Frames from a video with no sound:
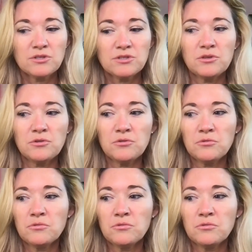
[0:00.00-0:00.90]

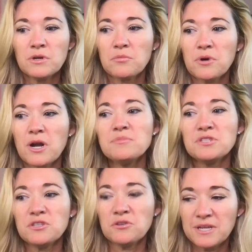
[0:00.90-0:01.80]
to
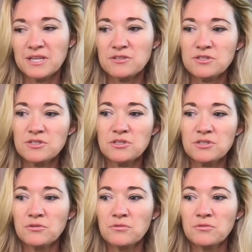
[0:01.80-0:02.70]
prompt you
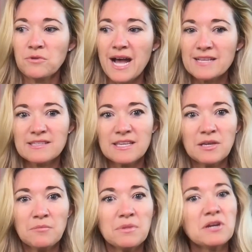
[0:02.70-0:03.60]
into
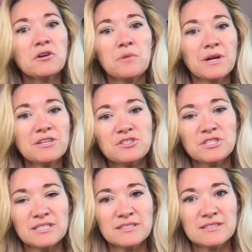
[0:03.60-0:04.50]
asking bigger
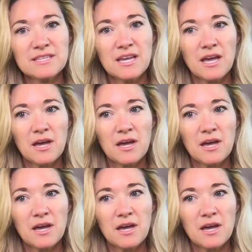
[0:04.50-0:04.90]
questions